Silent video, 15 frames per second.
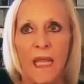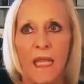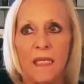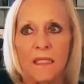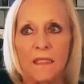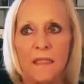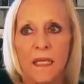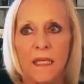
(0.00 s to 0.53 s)

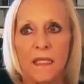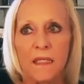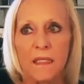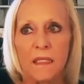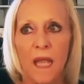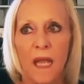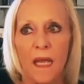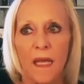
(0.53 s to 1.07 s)
is
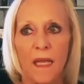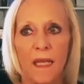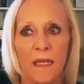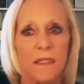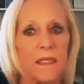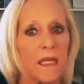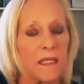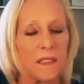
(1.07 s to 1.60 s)
is uh,
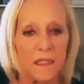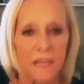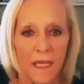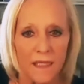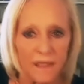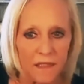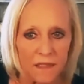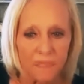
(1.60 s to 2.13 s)
it, it's
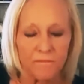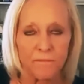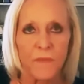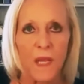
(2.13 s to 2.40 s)
it's